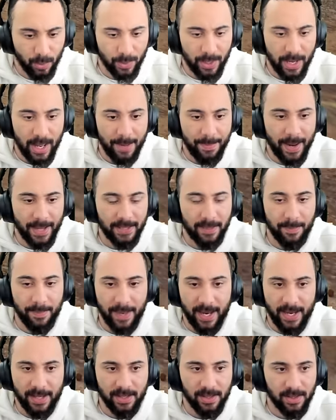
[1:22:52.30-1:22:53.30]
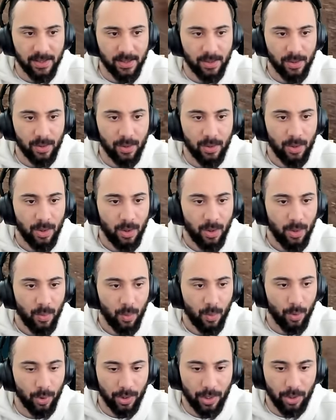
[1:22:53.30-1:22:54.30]
we're gonna head back to base.
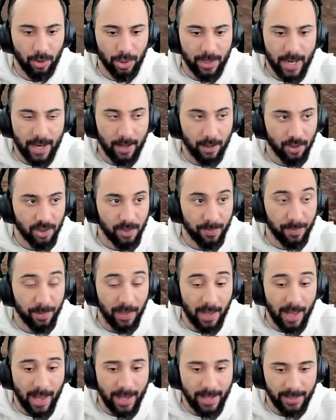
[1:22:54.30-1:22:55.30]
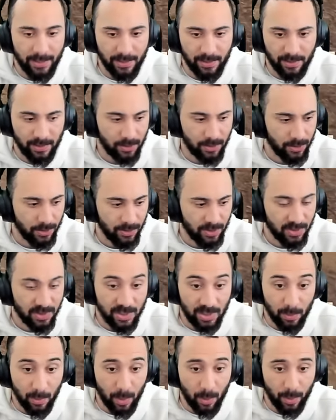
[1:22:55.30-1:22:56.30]
We're gonna look at our supplies,
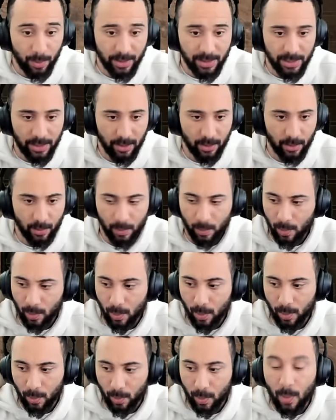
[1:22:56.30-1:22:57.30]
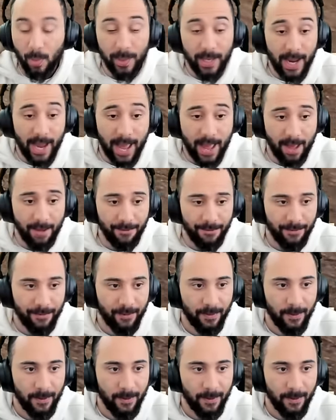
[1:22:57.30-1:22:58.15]
see what we're dealing, what, what we have.